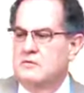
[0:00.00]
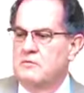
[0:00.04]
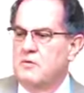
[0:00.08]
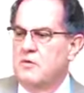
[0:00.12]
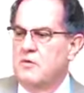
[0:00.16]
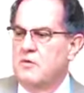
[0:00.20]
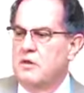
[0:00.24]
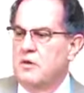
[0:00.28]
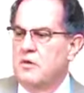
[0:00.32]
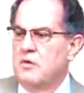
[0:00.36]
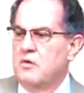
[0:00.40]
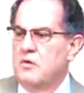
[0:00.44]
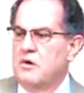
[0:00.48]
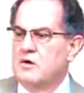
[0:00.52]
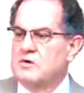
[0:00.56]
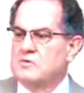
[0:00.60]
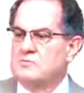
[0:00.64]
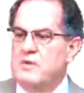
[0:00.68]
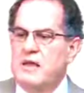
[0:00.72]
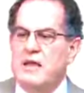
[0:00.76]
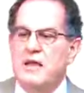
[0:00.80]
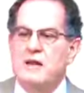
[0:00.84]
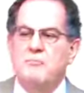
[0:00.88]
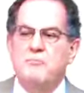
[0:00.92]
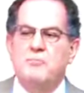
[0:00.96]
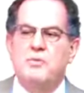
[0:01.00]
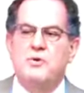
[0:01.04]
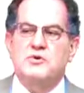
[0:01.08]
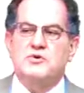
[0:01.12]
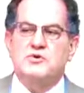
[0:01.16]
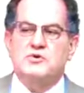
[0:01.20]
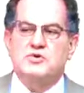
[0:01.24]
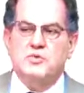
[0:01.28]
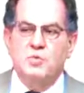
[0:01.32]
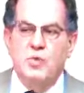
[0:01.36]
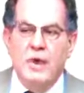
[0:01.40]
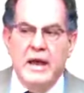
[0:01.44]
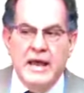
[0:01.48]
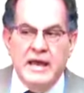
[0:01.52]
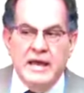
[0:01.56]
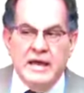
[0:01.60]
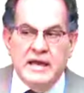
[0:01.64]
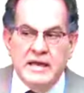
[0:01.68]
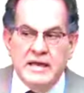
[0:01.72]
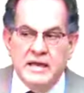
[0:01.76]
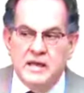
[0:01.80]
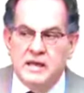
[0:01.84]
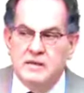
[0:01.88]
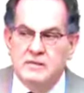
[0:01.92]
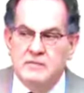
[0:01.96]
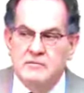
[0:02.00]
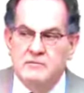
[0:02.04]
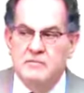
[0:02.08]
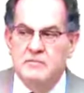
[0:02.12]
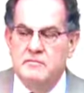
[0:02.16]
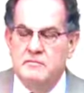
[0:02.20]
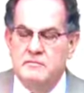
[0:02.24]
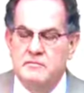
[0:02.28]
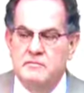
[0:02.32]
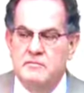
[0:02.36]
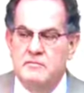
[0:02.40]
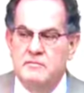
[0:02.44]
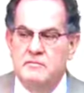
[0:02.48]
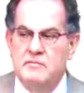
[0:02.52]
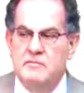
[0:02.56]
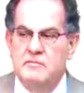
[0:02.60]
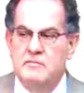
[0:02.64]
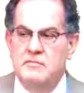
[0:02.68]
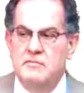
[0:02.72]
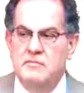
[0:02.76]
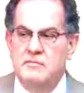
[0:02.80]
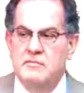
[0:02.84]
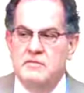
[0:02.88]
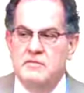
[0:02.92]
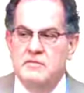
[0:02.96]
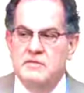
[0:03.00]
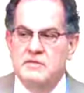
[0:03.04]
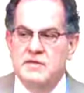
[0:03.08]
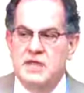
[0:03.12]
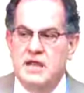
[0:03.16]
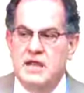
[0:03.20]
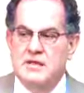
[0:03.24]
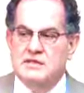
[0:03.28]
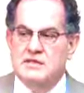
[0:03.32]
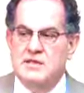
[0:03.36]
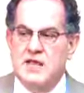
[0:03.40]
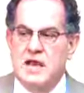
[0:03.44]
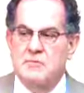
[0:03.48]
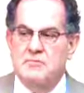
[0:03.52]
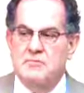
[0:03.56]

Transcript: were the Lord's, being persuaded. See, that's